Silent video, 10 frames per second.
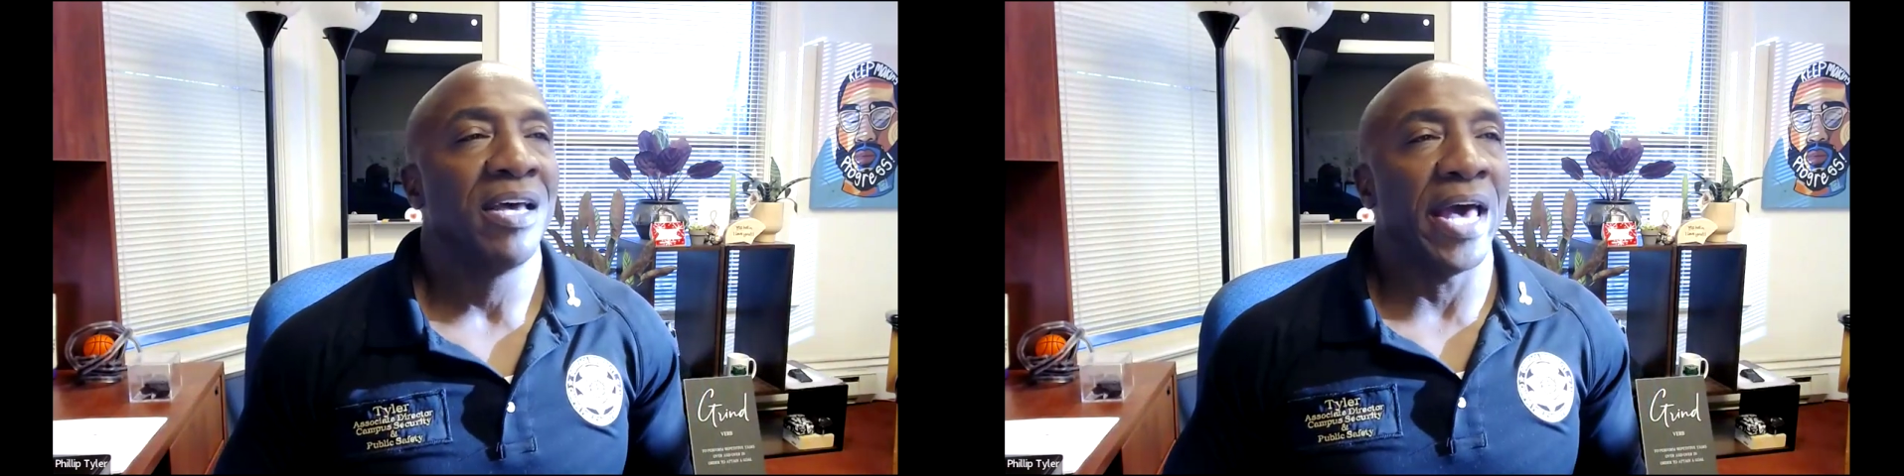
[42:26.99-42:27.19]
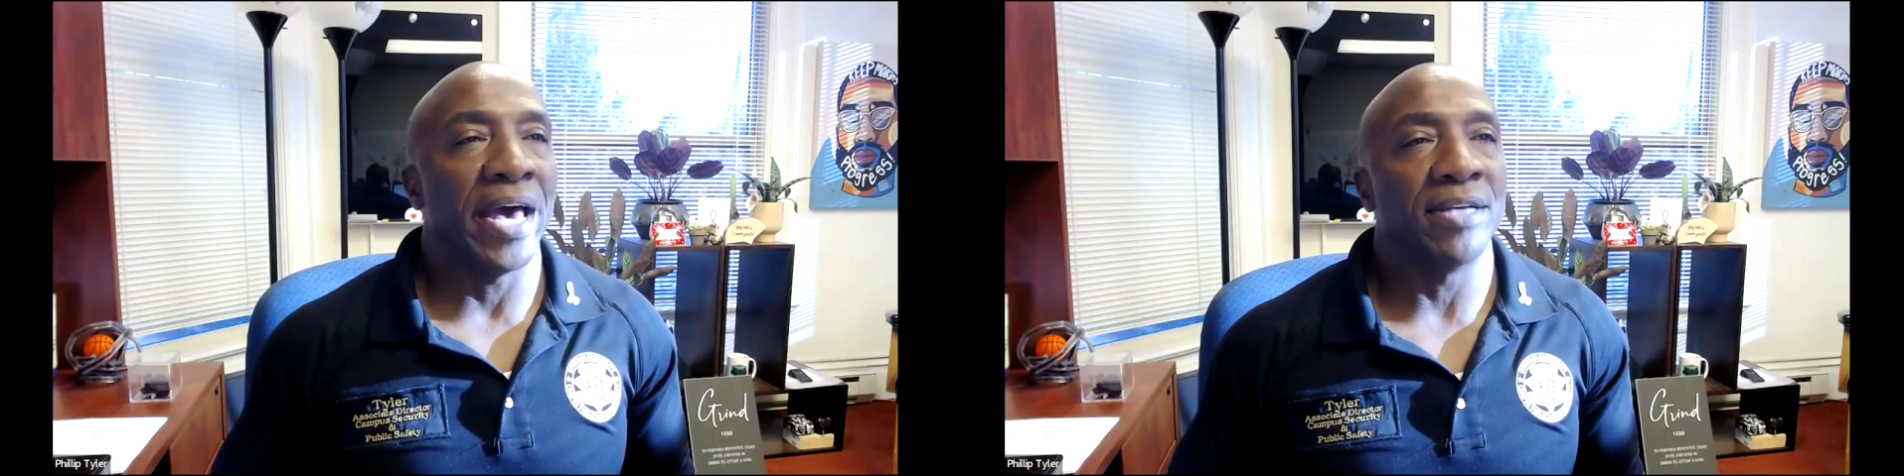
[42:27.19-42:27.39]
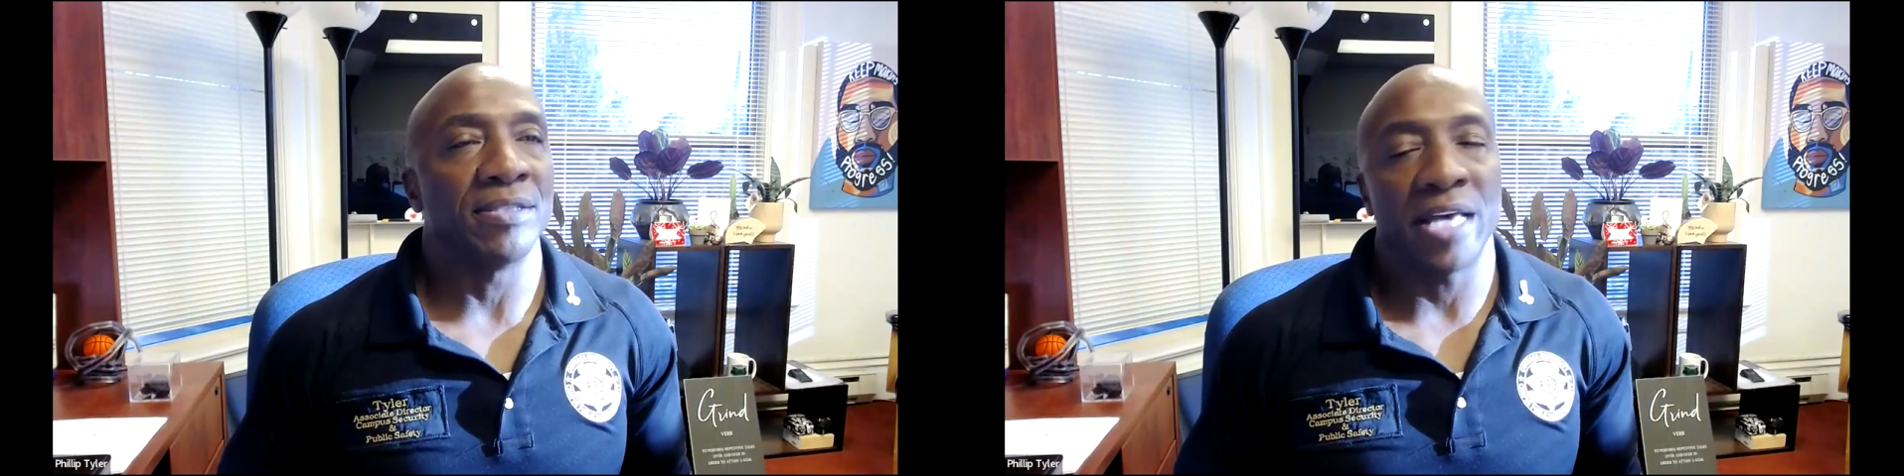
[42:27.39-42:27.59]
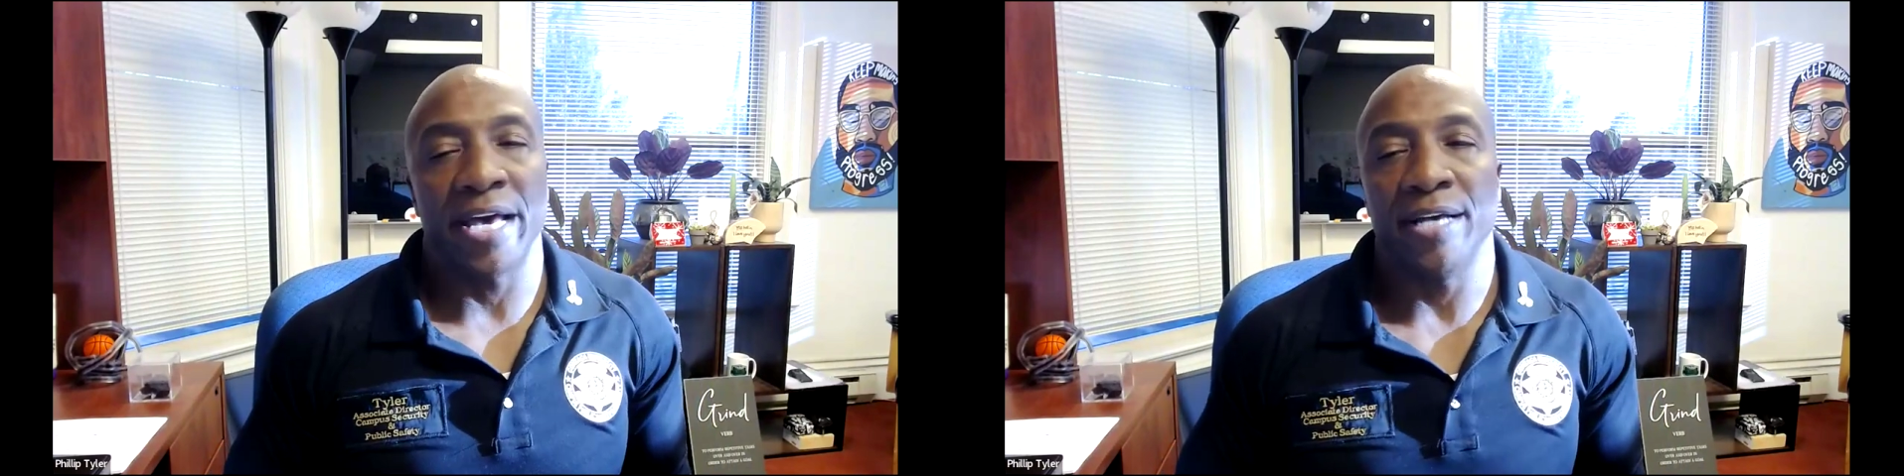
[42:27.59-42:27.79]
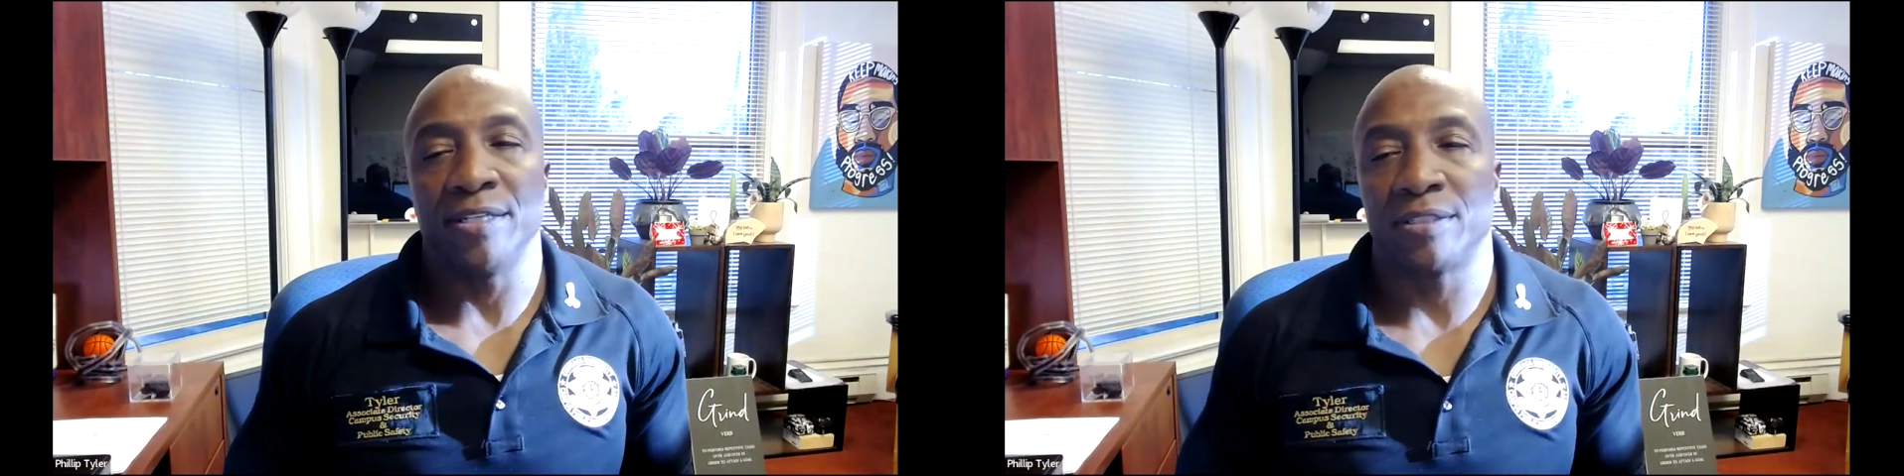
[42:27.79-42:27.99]

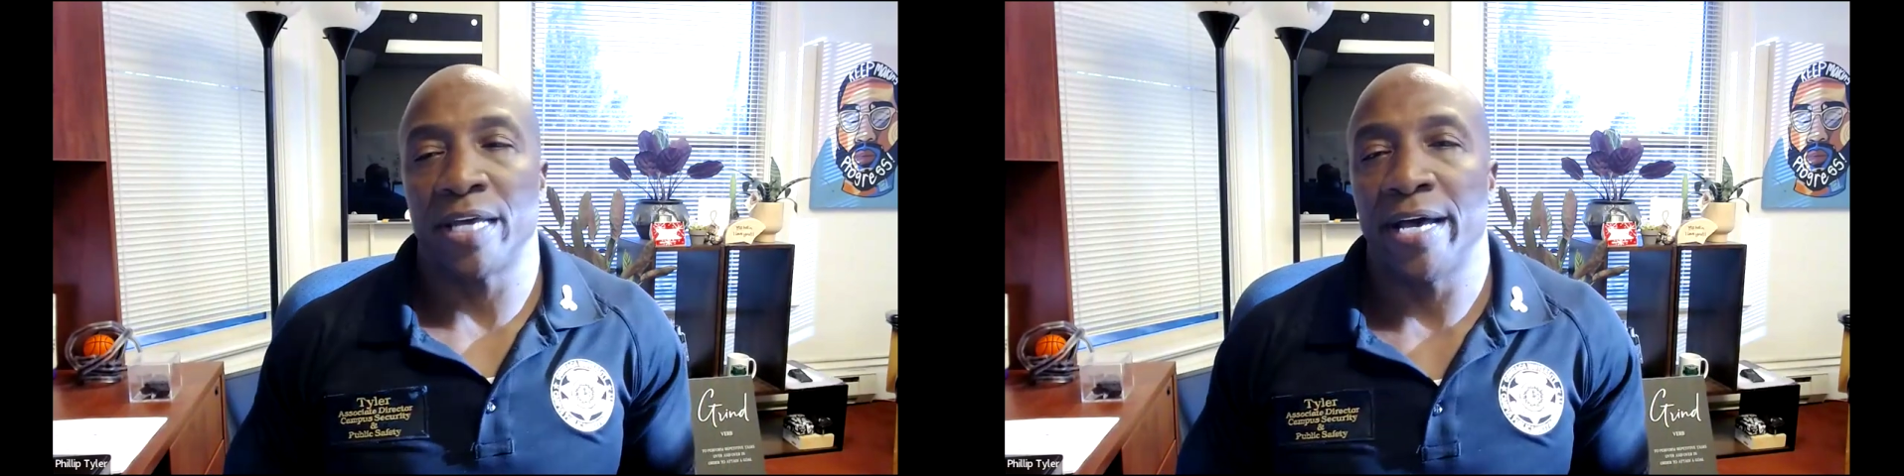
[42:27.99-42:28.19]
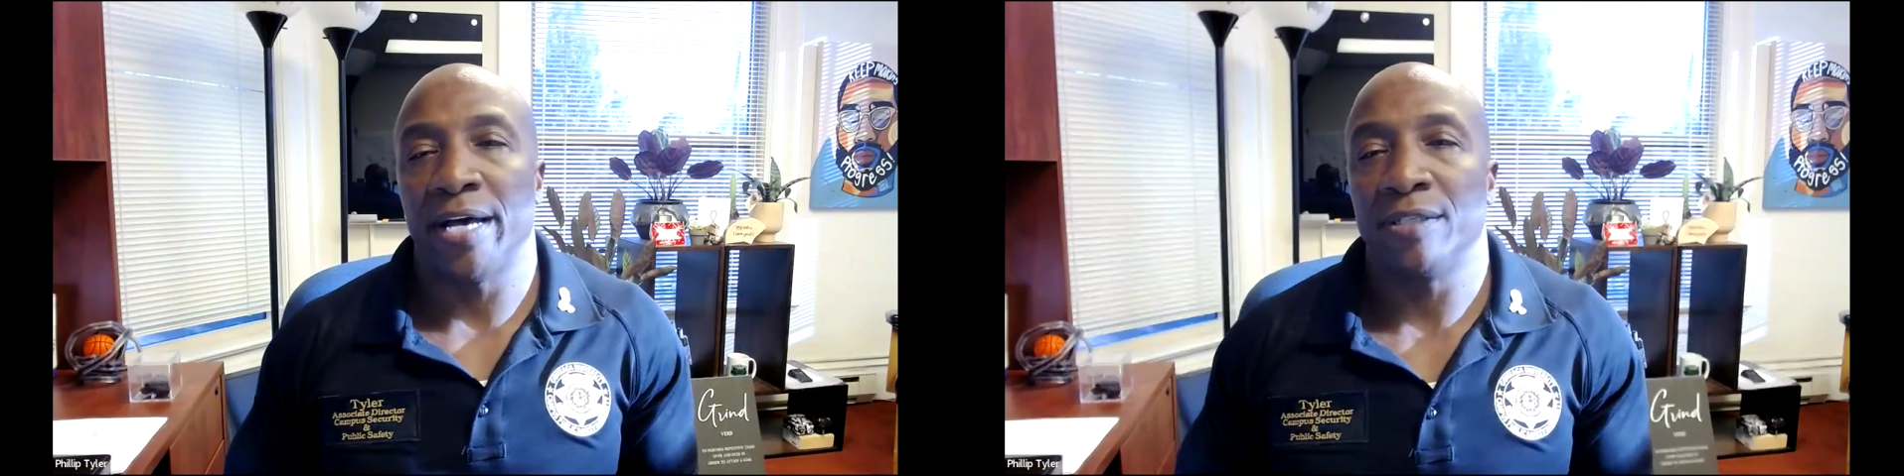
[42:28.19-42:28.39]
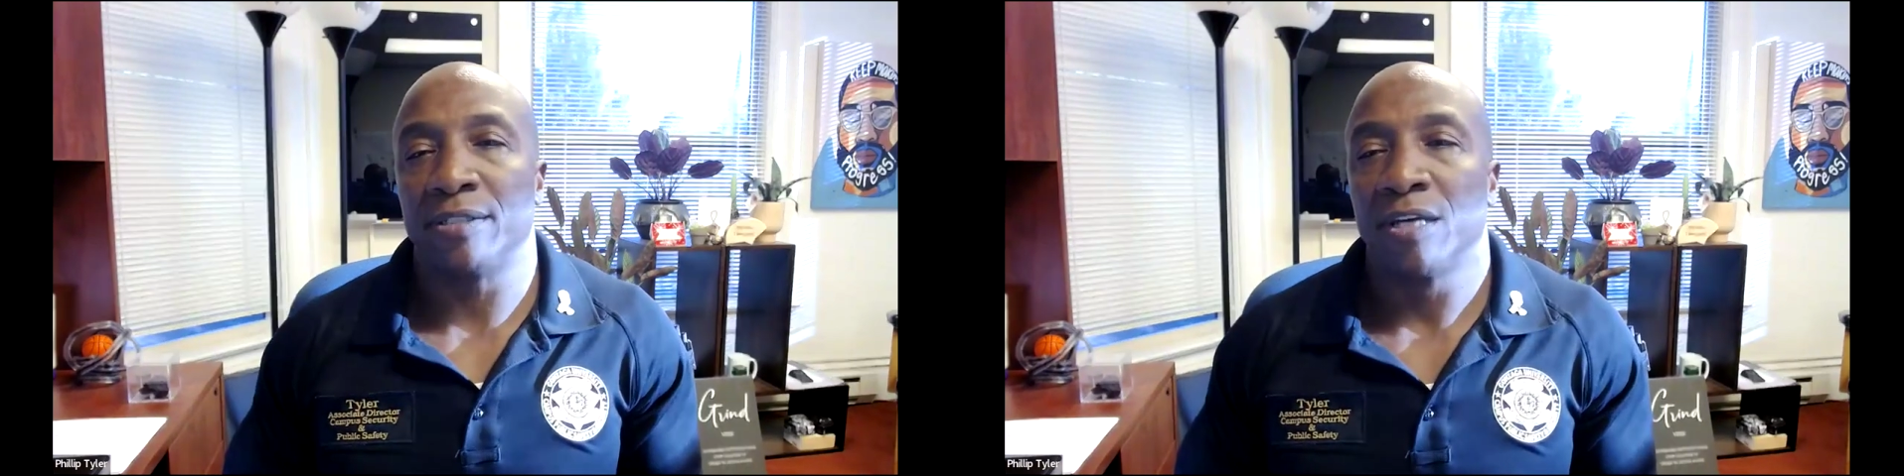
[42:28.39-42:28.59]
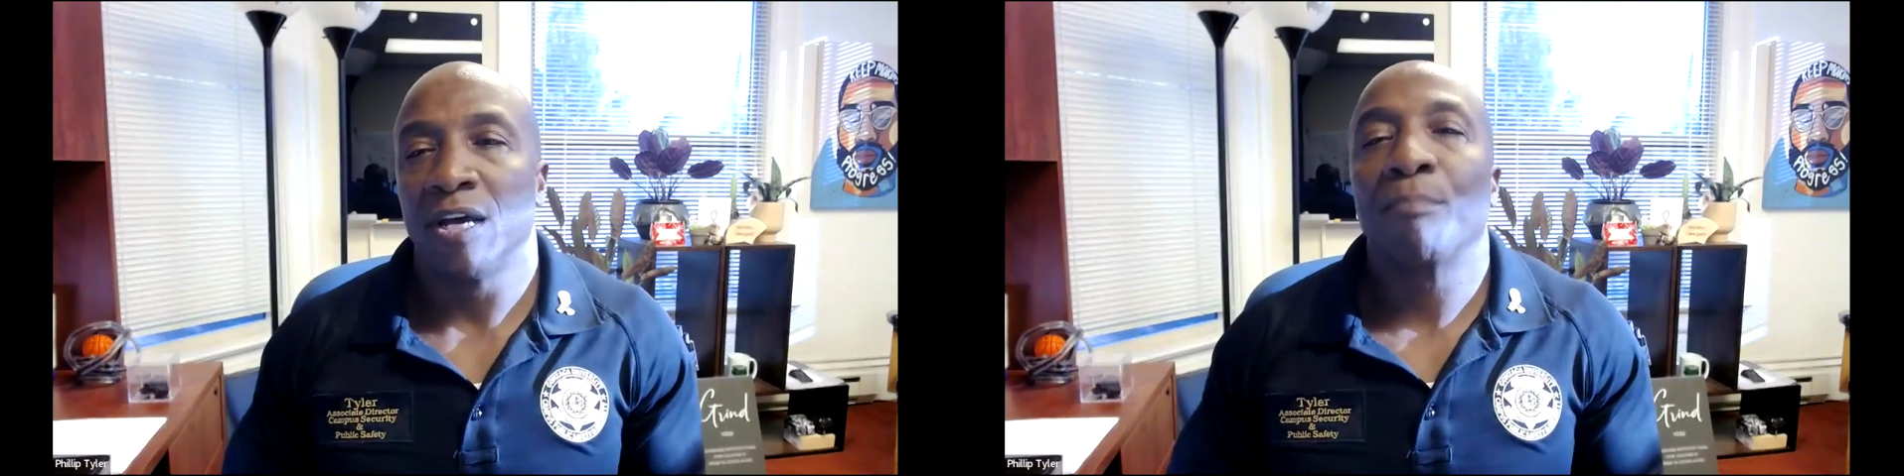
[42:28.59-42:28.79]
as